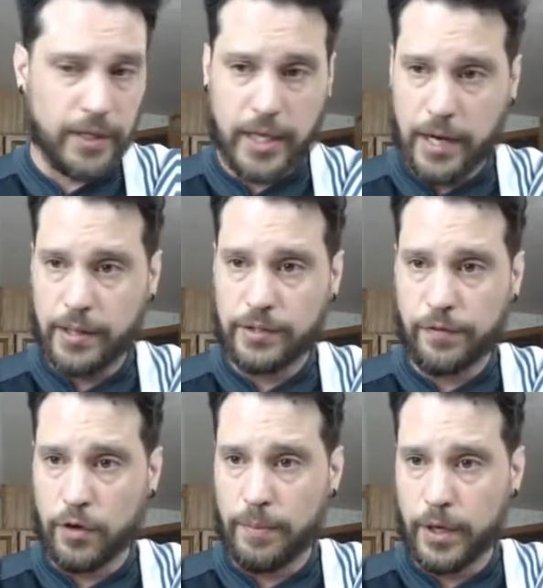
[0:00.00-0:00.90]
carrots
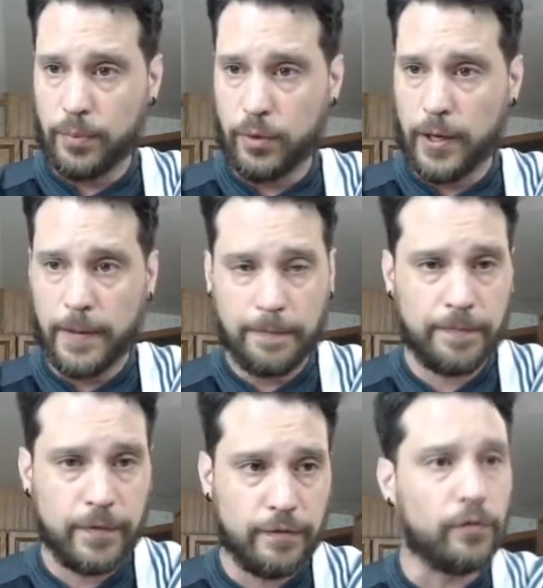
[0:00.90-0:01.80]
for our mirepoix,
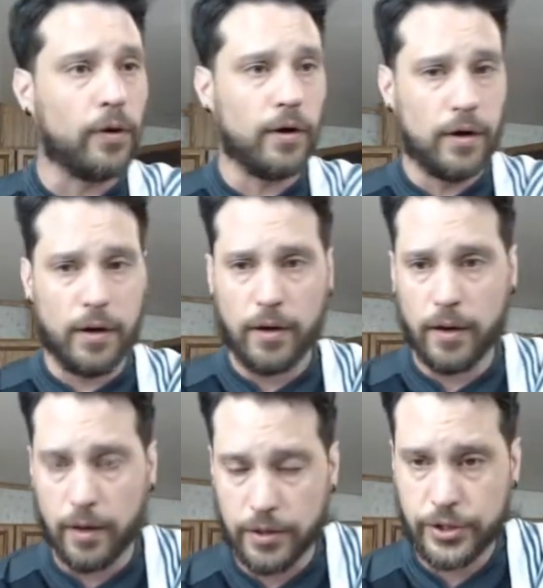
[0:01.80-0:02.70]
for
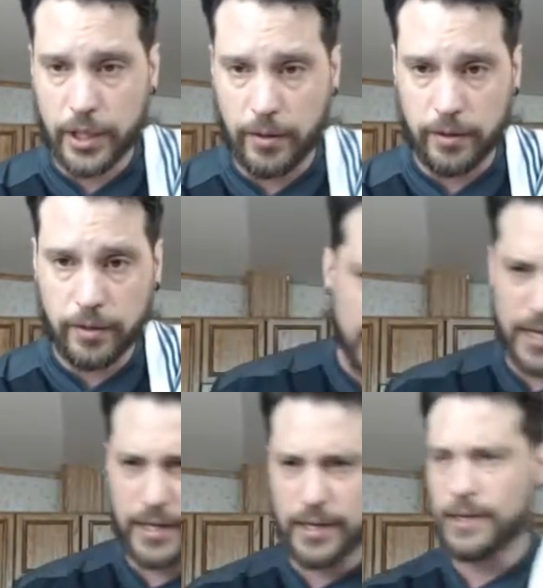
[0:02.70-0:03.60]
our chowder.
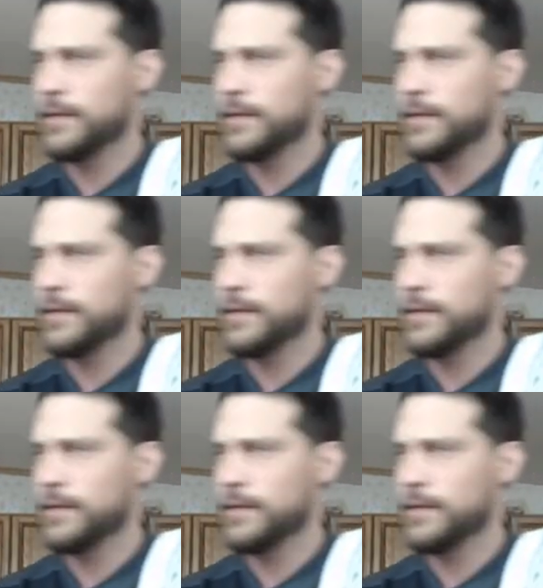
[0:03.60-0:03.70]
Yeah.